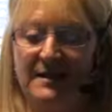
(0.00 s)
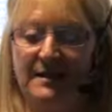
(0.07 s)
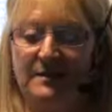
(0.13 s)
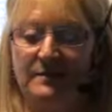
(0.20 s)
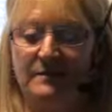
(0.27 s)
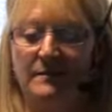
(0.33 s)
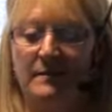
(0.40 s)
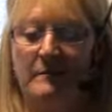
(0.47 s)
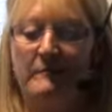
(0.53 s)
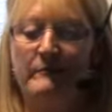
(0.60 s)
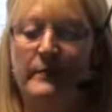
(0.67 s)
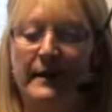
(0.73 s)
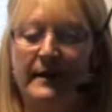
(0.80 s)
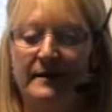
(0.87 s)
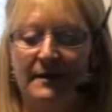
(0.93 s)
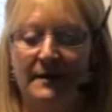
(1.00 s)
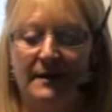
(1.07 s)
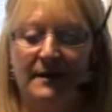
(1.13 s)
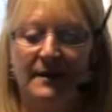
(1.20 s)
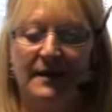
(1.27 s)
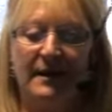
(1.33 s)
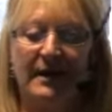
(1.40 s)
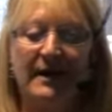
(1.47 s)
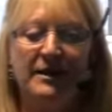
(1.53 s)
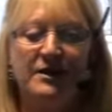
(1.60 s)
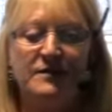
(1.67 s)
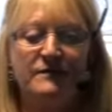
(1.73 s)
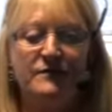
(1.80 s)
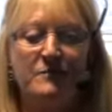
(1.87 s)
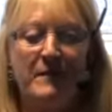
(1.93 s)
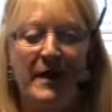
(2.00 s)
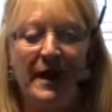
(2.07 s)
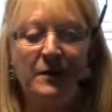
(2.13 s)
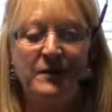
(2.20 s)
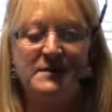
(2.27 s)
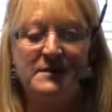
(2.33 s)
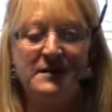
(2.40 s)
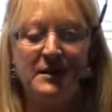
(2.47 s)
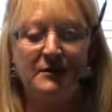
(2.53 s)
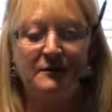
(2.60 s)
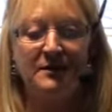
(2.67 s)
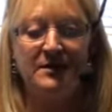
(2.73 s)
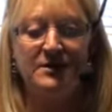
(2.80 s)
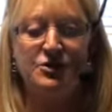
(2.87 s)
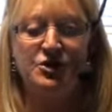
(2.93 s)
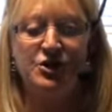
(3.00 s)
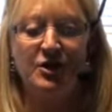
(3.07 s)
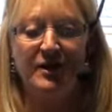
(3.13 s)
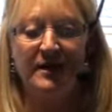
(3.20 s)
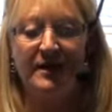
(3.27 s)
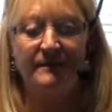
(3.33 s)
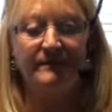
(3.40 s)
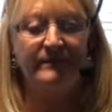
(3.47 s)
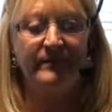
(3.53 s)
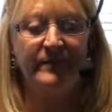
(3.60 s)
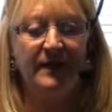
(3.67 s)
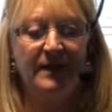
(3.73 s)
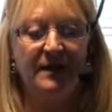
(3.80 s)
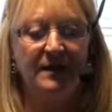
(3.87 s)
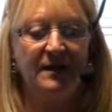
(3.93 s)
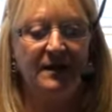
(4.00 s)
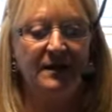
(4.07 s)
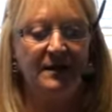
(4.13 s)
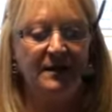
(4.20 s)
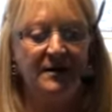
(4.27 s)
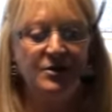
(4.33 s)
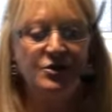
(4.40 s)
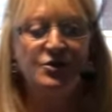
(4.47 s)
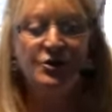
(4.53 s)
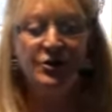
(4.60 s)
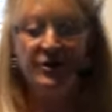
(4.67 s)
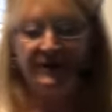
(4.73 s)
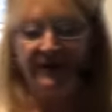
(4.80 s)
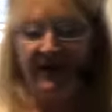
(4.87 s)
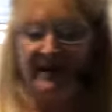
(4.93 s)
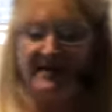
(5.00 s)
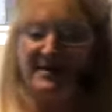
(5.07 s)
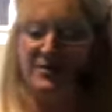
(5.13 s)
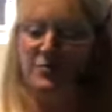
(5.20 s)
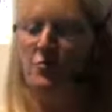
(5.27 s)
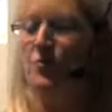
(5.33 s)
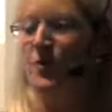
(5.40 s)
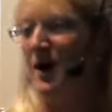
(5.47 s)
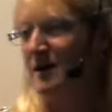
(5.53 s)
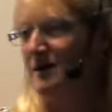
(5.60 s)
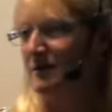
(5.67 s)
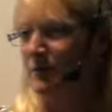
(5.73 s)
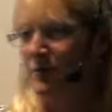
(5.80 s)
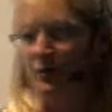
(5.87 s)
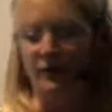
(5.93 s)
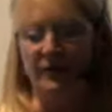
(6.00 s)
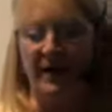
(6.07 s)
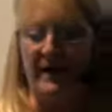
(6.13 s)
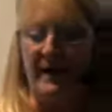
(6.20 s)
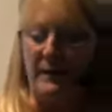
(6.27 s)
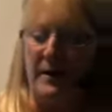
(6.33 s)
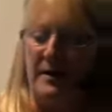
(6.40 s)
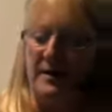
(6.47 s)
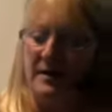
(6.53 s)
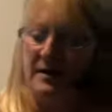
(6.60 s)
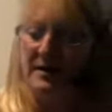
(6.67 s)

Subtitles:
killed, but end of the Maoist era in China. 2001, we all know that one,